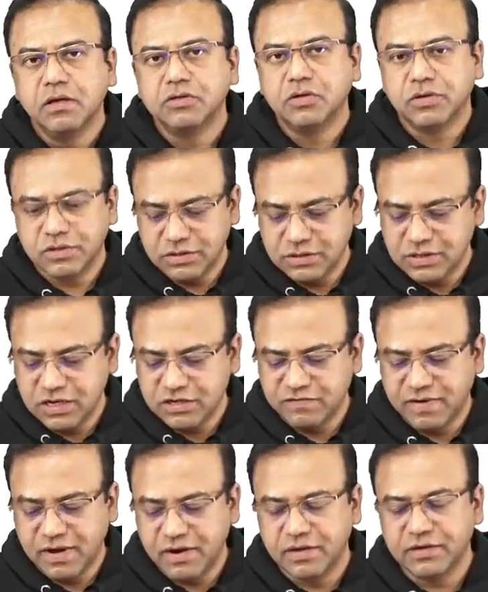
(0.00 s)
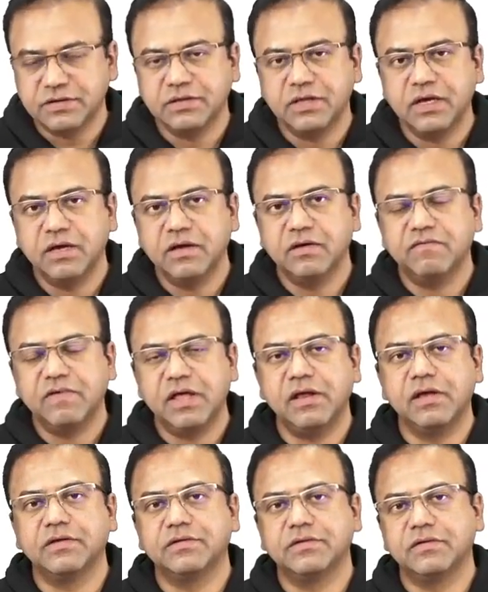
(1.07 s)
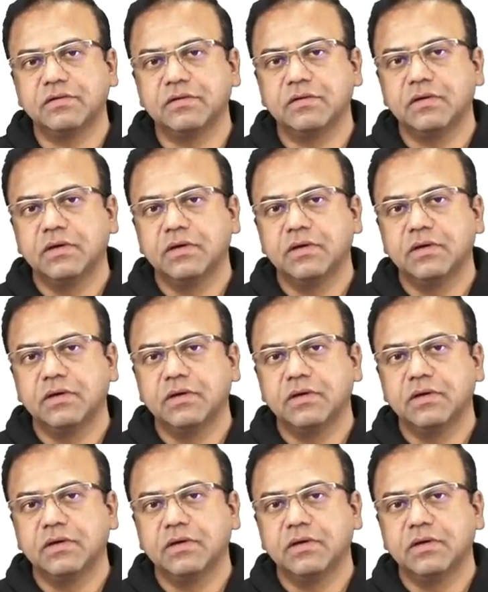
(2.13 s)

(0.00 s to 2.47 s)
So this is as far as the various